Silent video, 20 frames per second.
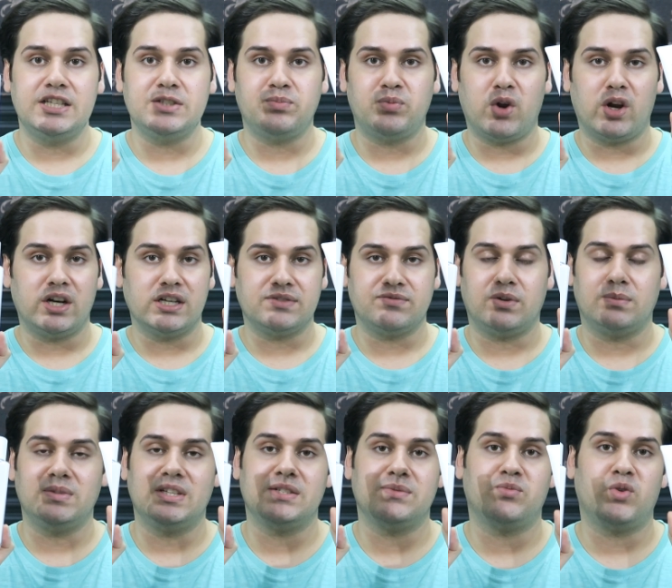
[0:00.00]
These products
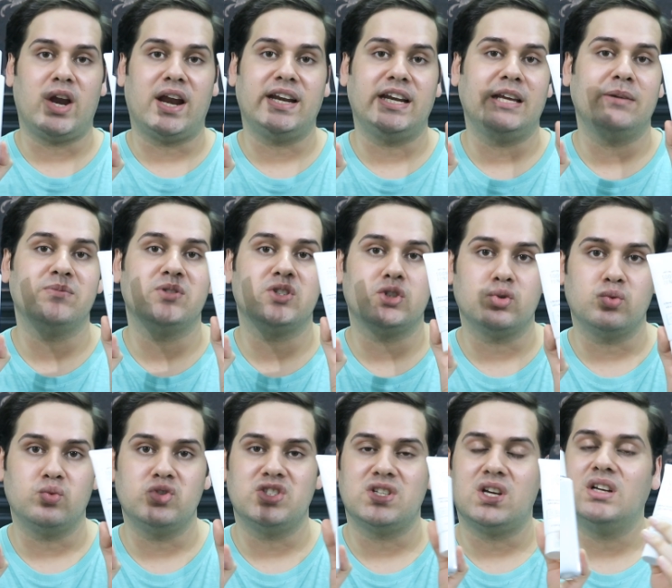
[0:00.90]
from this brand name
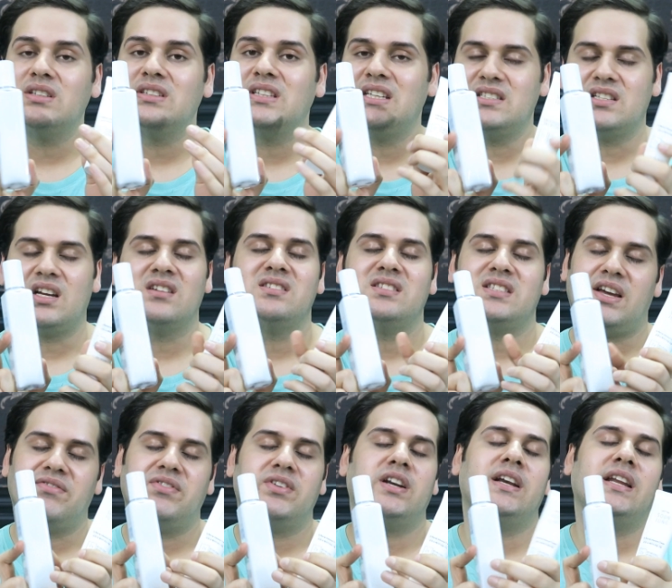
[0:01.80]
Sunjang, these are
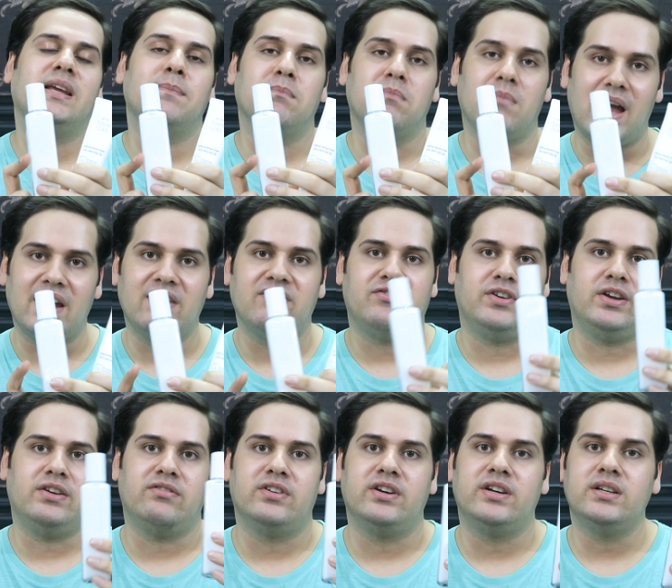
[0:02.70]
definitely my
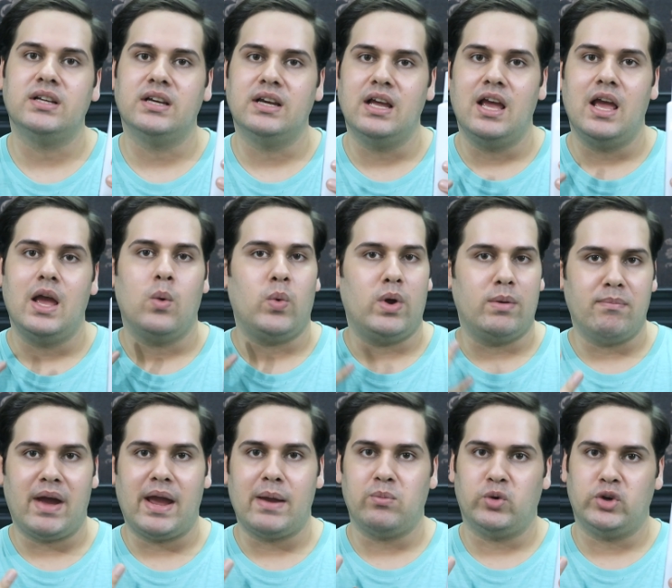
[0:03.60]
favorite.
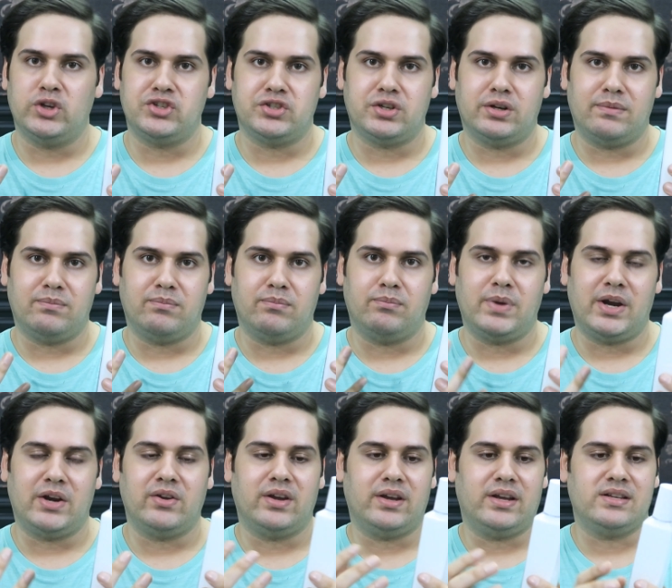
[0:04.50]
When my moisture
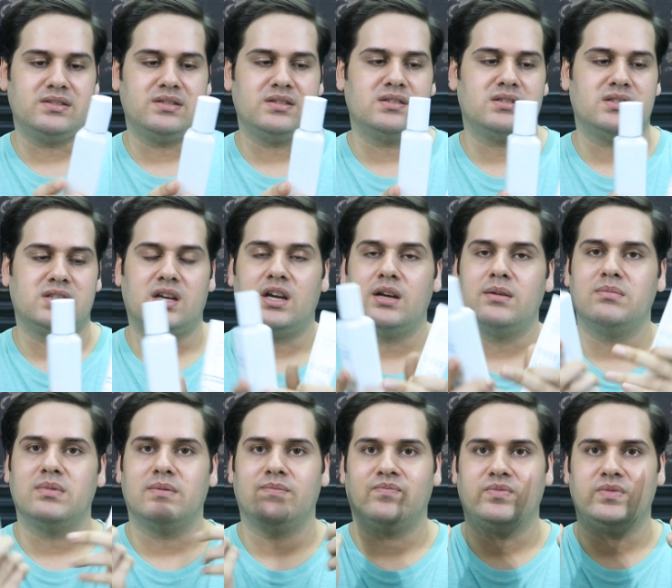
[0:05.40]
barrier is
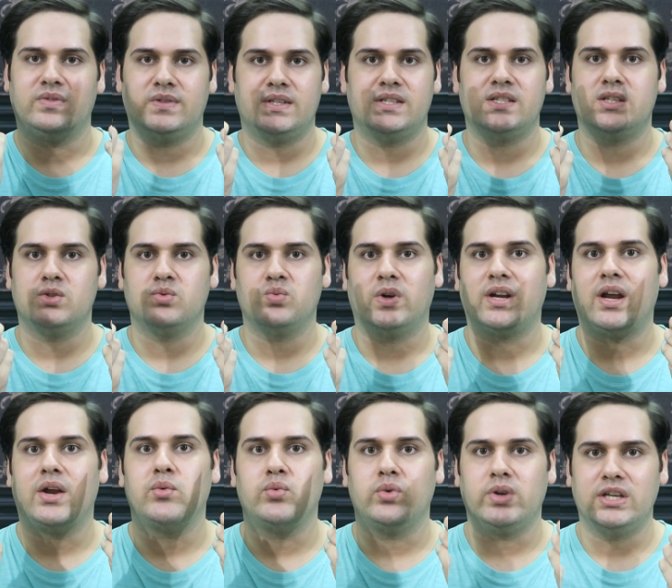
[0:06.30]
disturbed, this is
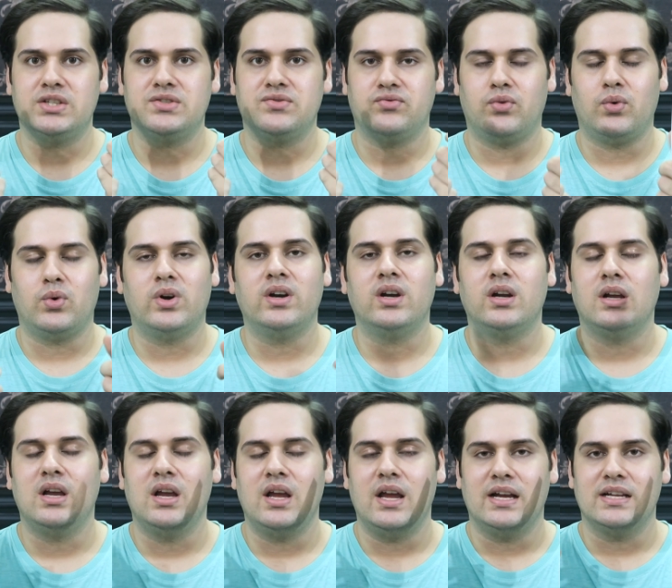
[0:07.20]
what I reach
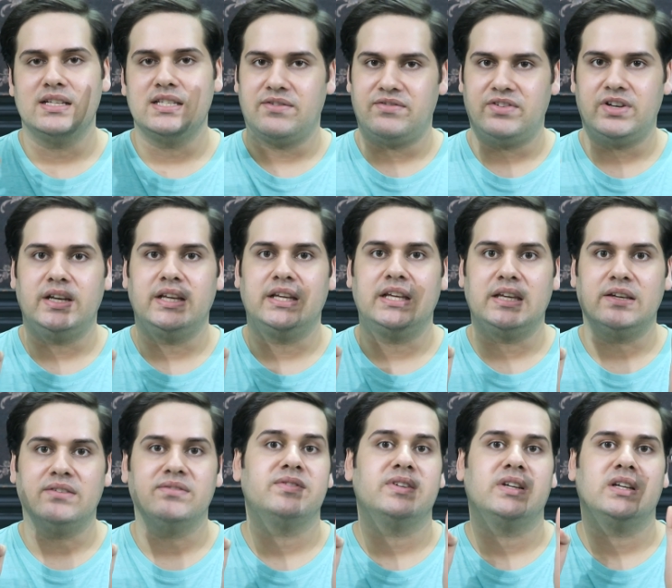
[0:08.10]
for. Definitely
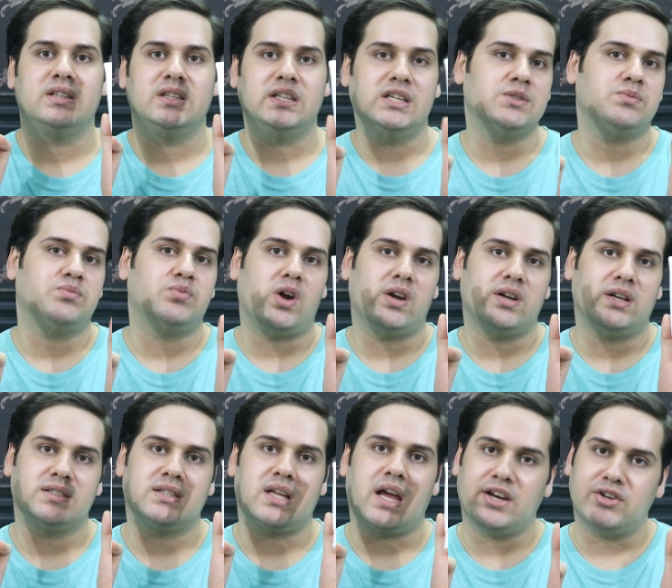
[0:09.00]
give these
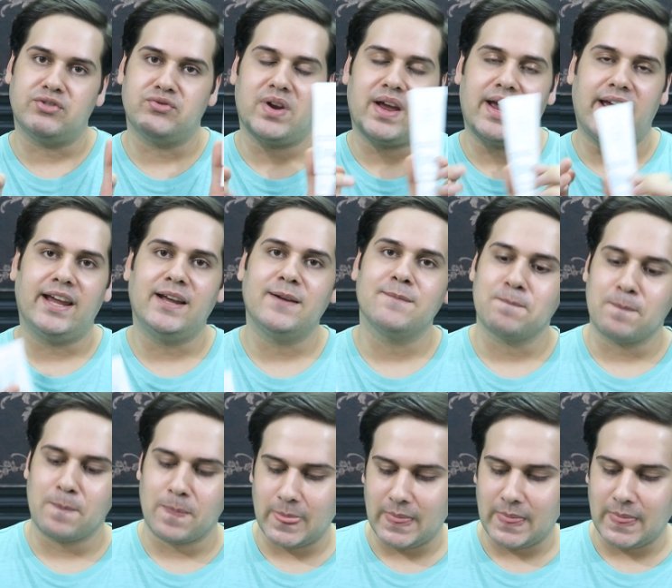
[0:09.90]
products a try.